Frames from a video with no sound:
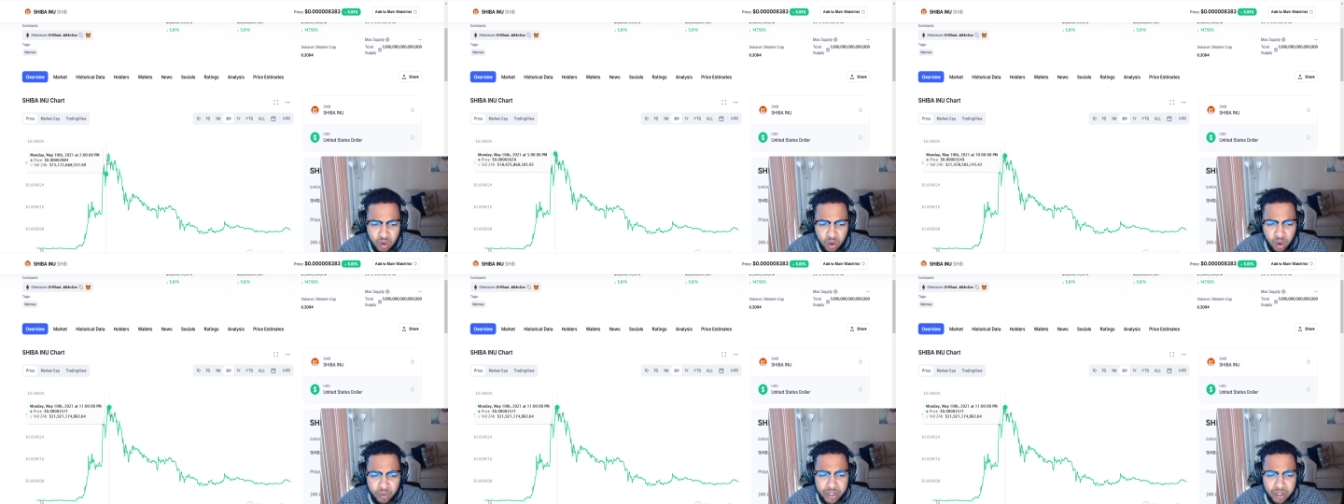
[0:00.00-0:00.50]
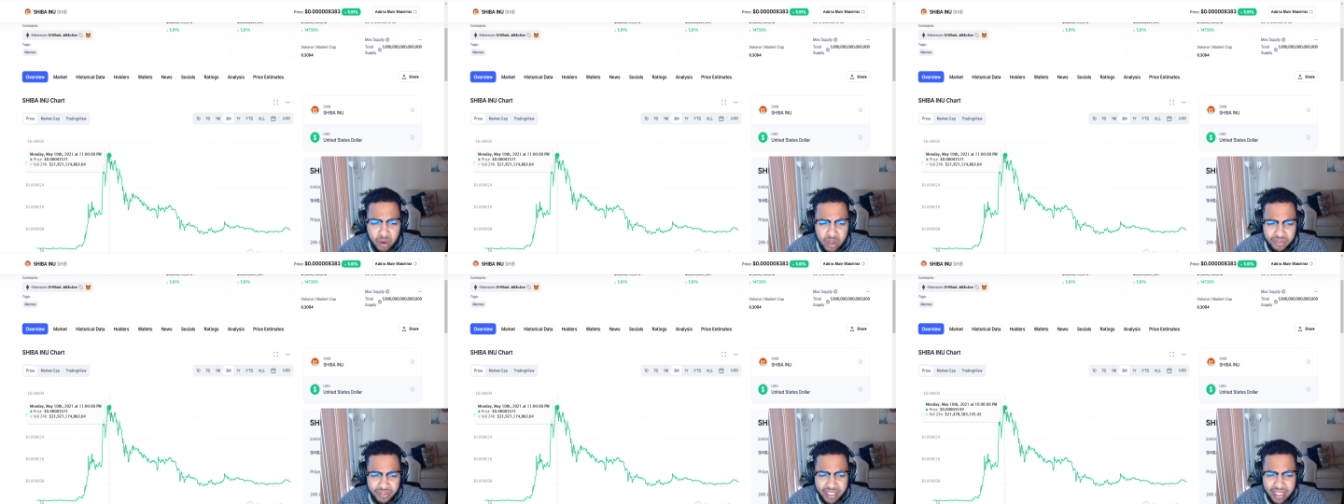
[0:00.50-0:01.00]
over the course
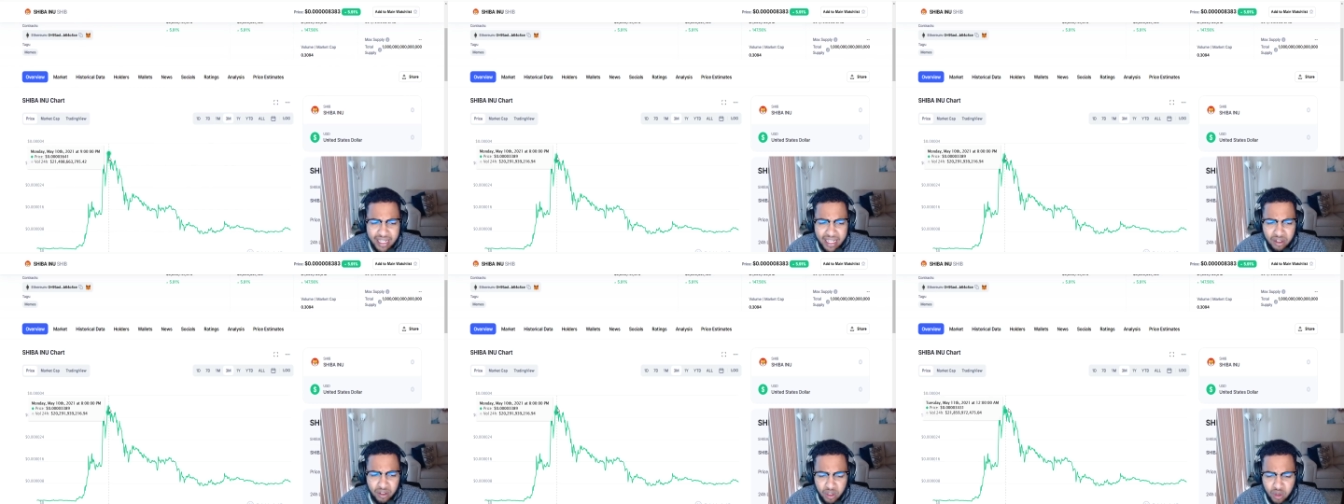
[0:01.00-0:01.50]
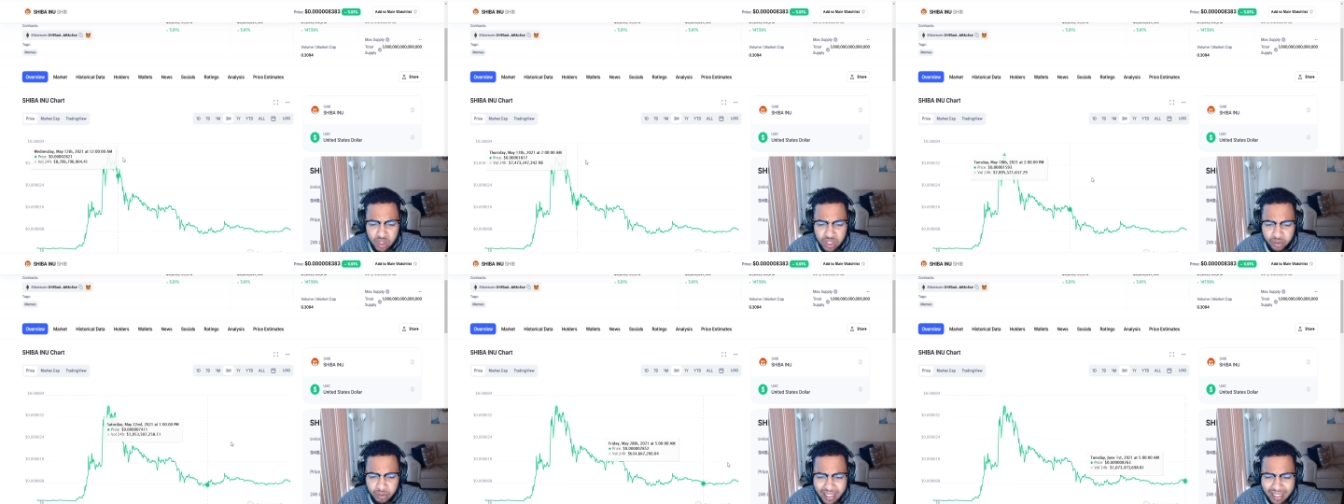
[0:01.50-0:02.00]
of a day or a course of
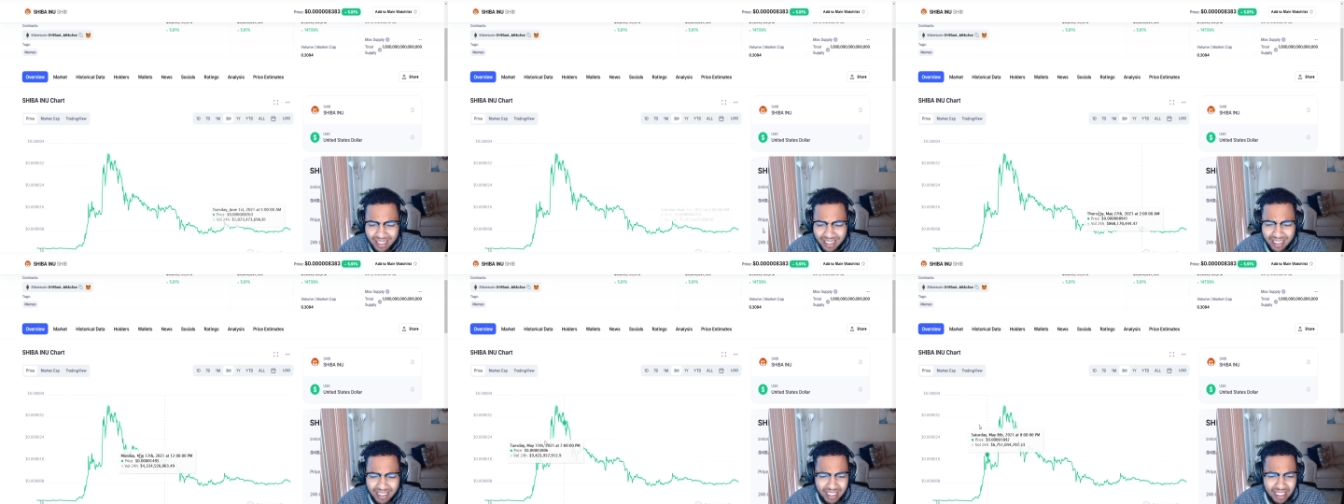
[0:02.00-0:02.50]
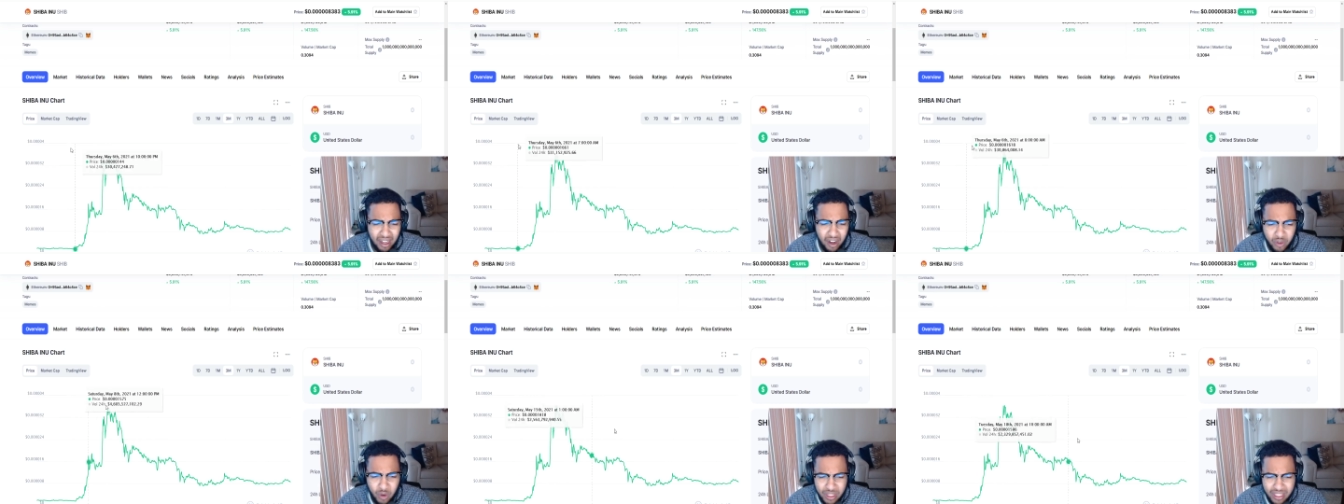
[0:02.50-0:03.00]
a week,
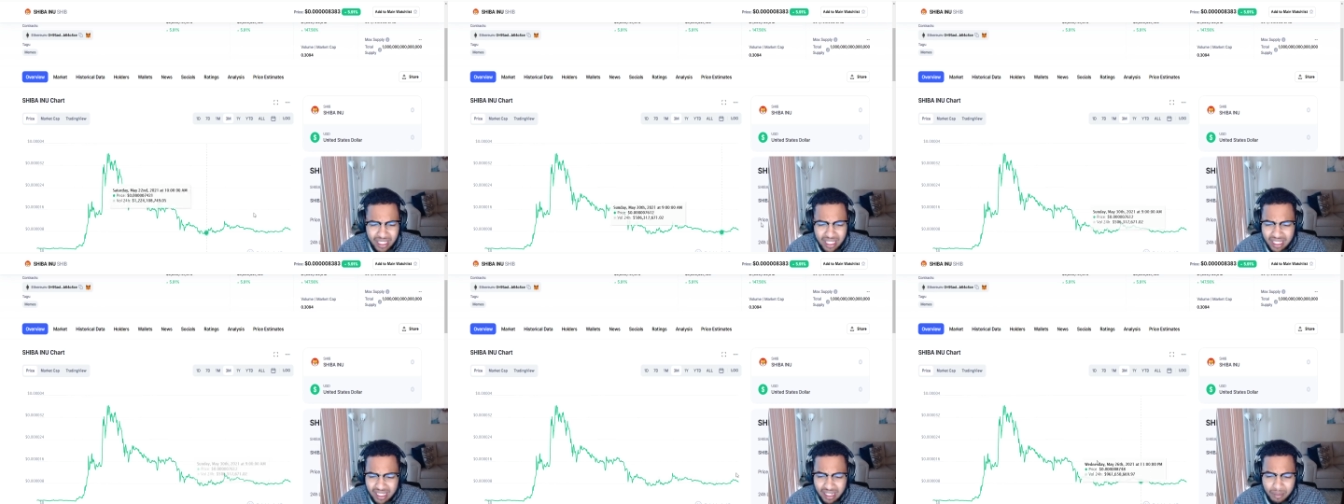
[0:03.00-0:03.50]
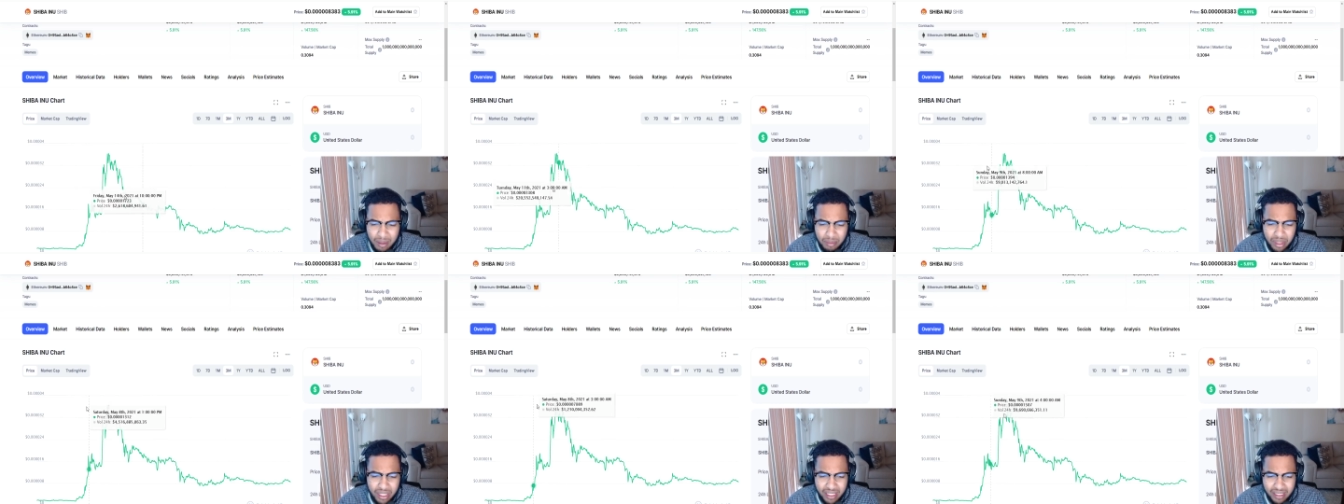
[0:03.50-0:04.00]
of course, this is going to be
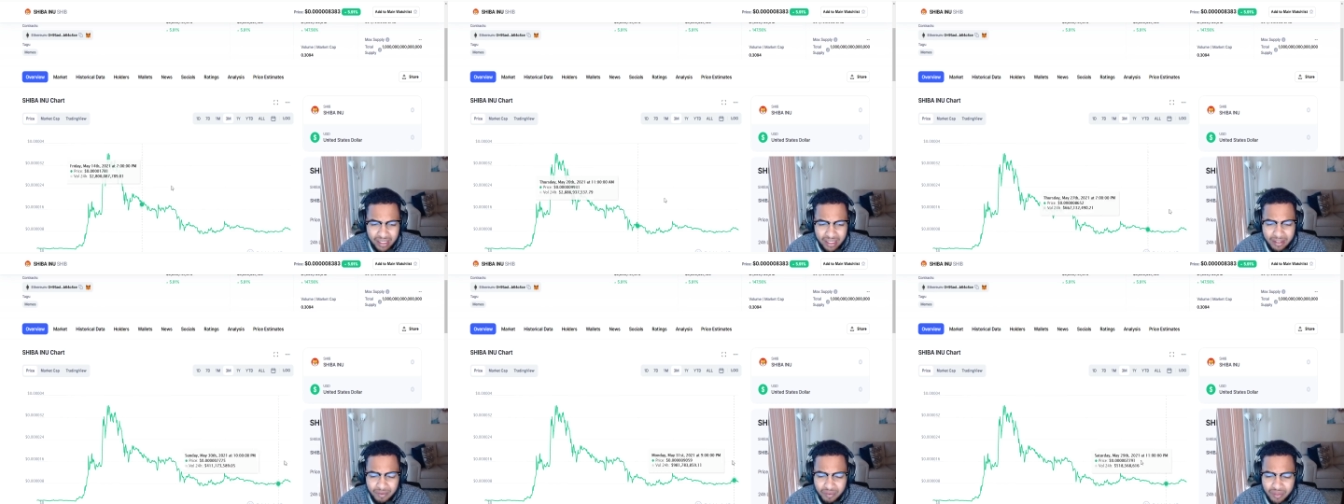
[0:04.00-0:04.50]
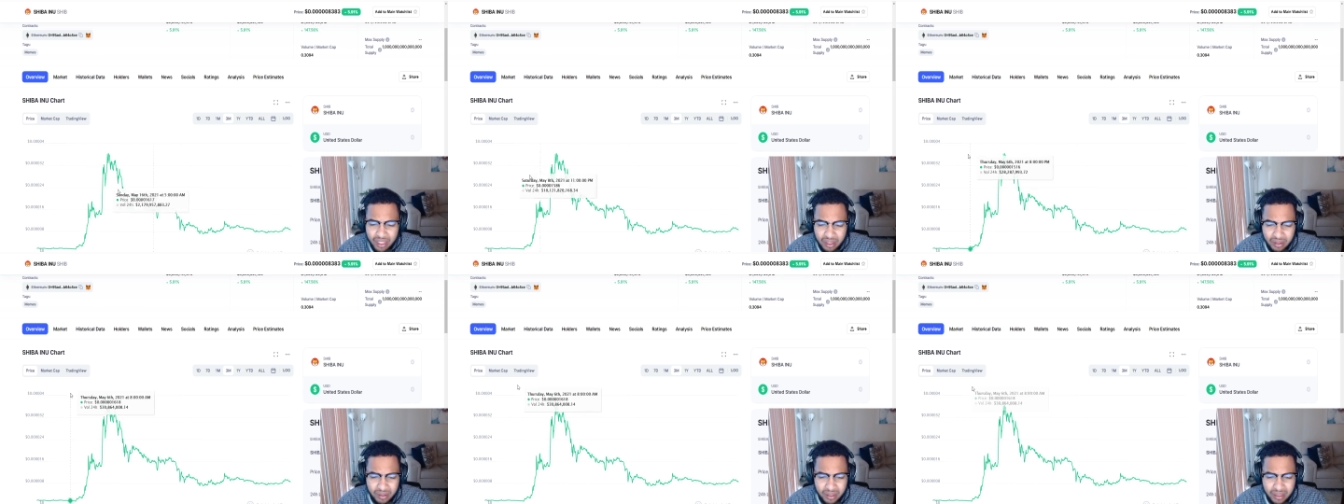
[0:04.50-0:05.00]
pretty, you
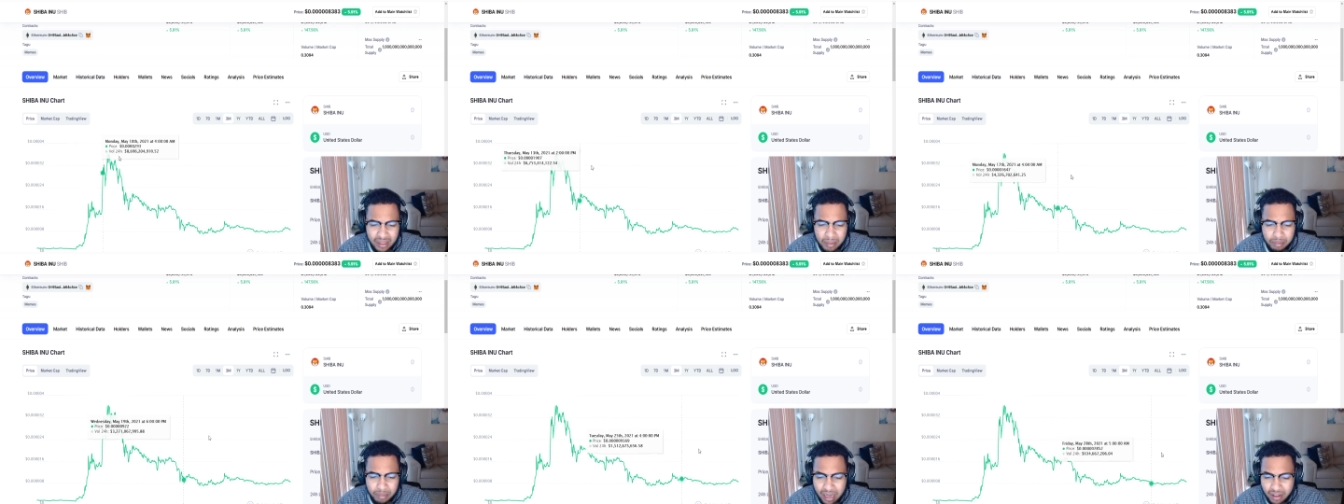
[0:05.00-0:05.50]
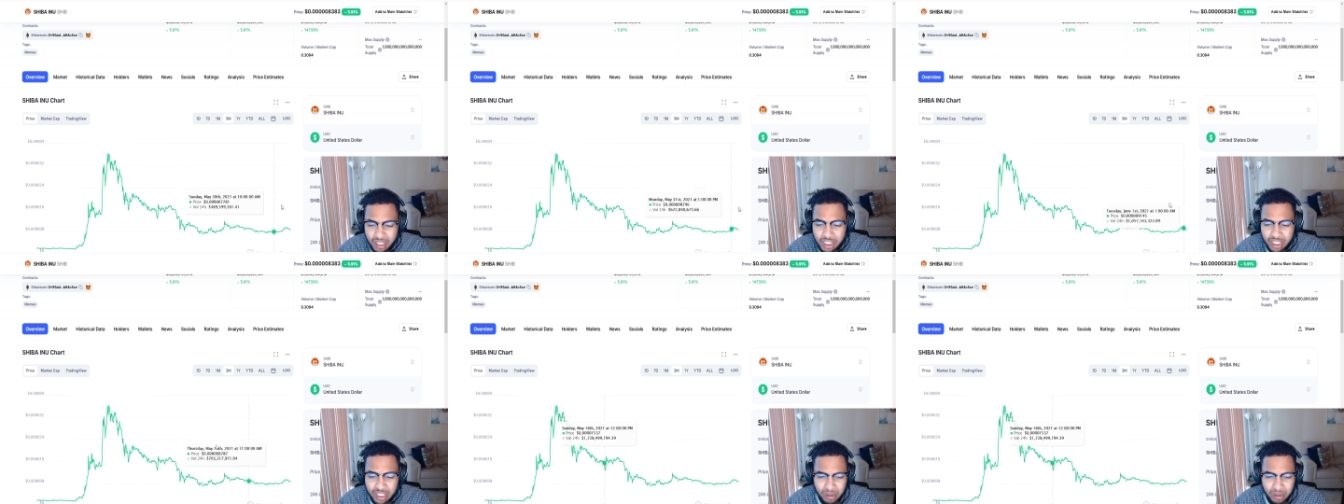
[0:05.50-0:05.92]
know, bearish and you'll